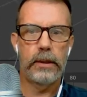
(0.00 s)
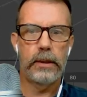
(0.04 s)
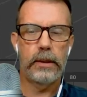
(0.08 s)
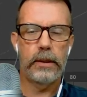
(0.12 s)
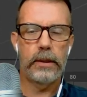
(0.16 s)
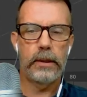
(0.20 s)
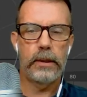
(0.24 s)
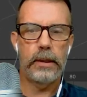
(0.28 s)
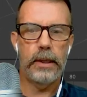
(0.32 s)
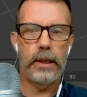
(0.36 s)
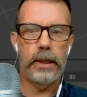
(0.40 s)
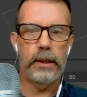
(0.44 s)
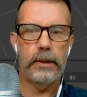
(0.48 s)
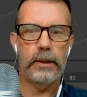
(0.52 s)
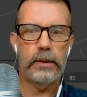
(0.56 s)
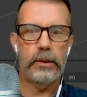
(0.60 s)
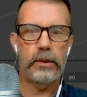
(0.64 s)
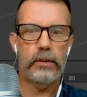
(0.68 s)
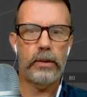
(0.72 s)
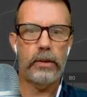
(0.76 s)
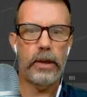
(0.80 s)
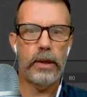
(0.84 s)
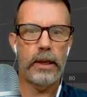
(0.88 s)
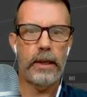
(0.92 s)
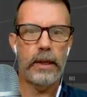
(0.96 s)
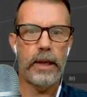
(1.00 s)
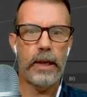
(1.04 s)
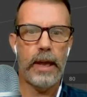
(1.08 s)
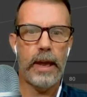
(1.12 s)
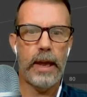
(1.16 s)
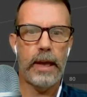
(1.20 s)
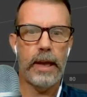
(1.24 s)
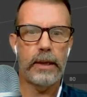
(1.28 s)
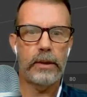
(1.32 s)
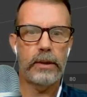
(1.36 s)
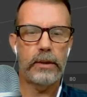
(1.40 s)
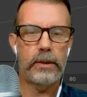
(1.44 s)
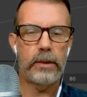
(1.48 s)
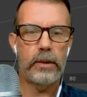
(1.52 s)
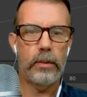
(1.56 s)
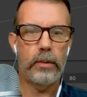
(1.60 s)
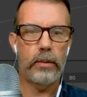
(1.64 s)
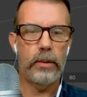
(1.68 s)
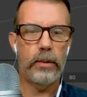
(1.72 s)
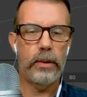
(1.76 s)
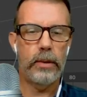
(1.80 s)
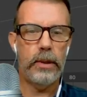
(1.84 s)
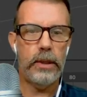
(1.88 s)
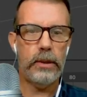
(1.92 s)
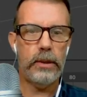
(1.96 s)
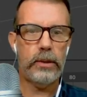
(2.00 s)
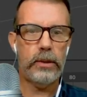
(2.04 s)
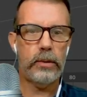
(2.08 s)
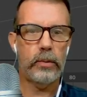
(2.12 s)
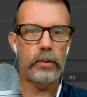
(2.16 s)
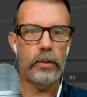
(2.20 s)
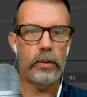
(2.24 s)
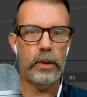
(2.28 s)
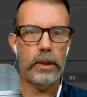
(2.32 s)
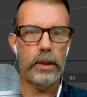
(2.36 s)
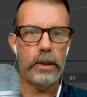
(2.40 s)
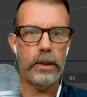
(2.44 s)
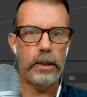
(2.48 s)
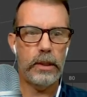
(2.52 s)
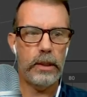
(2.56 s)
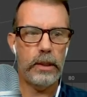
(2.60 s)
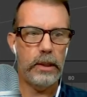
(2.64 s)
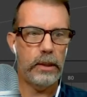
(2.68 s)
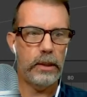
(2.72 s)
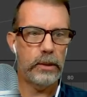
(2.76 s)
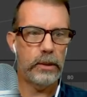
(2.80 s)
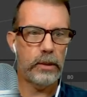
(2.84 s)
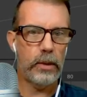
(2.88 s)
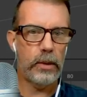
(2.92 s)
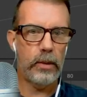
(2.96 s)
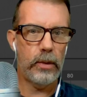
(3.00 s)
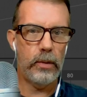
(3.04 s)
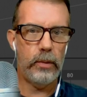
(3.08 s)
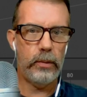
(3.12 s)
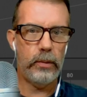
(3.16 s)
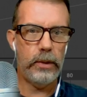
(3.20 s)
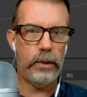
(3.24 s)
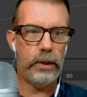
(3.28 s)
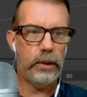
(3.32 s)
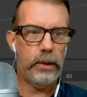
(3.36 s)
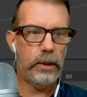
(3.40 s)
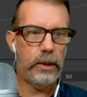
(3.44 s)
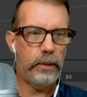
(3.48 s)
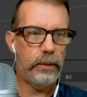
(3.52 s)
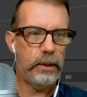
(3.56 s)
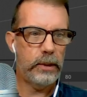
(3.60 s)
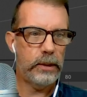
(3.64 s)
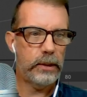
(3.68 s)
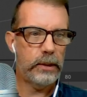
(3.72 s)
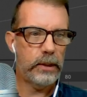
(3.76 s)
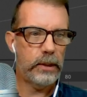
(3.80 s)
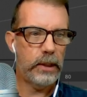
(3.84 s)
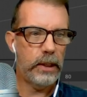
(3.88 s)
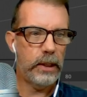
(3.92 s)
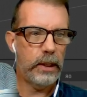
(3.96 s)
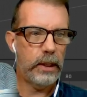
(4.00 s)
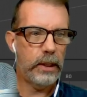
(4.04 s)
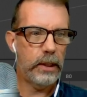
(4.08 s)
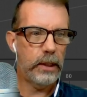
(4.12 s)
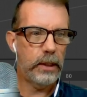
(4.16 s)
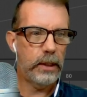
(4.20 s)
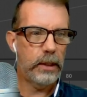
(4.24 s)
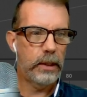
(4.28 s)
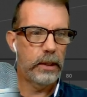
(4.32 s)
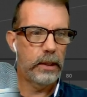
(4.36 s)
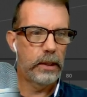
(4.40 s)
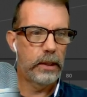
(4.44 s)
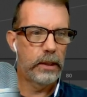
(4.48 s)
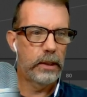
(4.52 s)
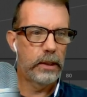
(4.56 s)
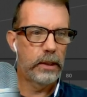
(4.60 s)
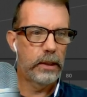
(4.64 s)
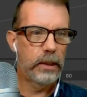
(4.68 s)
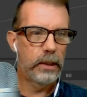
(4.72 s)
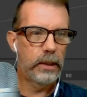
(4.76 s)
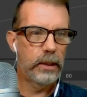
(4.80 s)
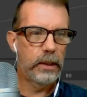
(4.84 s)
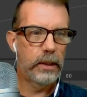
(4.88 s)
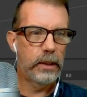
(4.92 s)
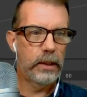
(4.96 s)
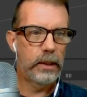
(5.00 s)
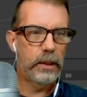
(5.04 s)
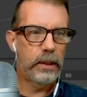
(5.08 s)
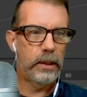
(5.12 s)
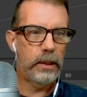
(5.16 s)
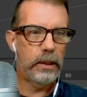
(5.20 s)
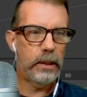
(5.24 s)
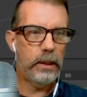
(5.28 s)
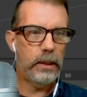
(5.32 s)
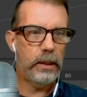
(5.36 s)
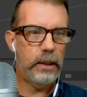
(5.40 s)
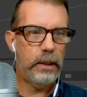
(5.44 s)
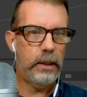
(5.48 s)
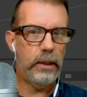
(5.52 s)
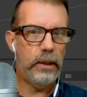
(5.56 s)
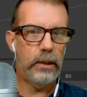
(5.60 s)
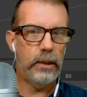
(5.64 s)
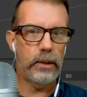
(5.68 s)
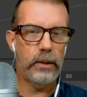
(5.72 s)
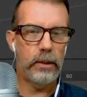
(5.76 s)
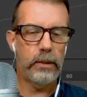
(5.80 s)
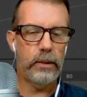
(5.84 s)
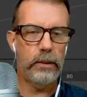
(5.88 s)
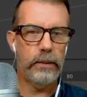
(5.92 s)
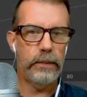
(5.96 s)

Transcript: Yeah, let's try that. So this one is only going to be seen here,